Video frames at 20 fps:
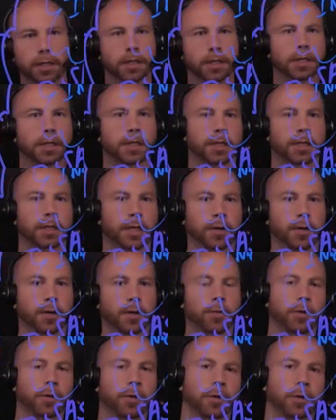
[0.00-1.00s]
Now,
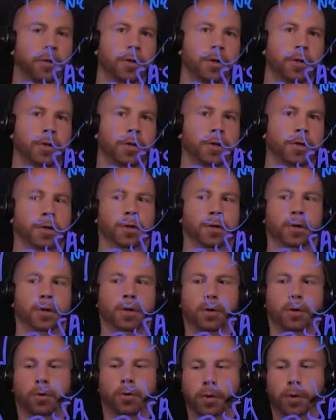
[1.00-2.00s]

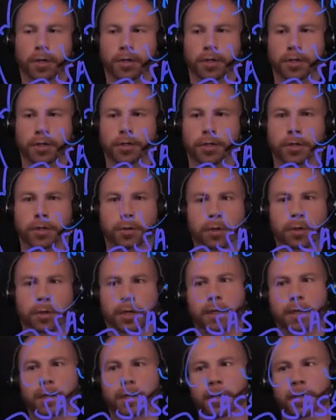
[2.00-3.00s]
what does this do?
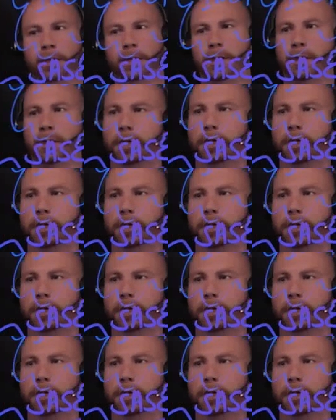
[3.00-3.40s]
It